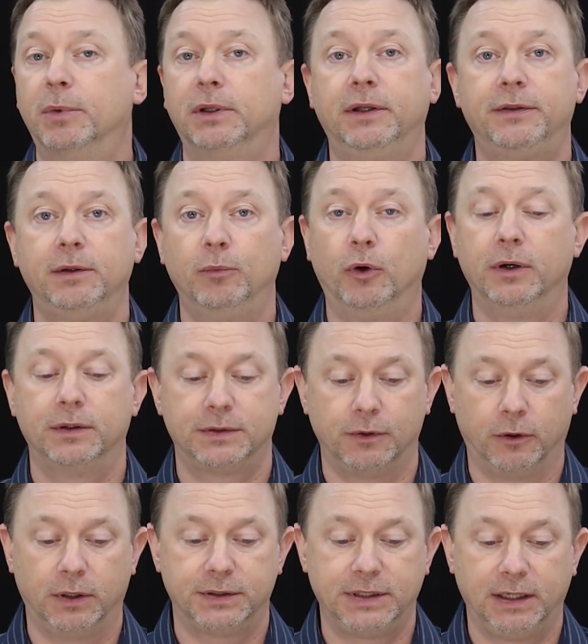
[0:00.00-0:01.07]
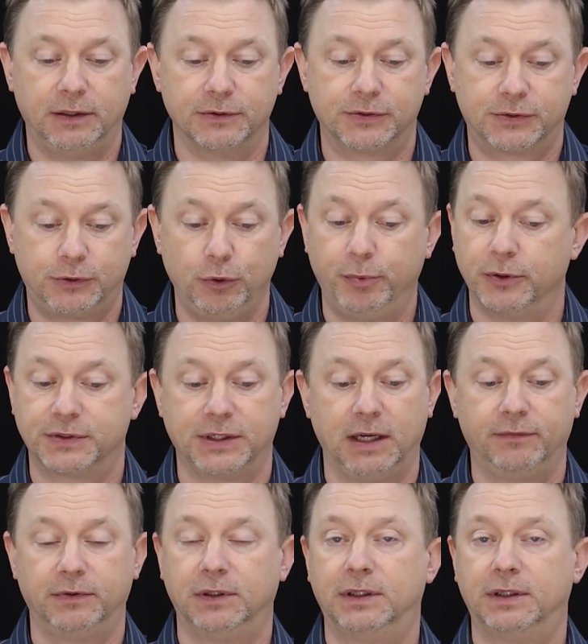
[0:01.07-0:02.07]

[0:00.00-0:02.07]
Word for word: But lithium orotate is super safe.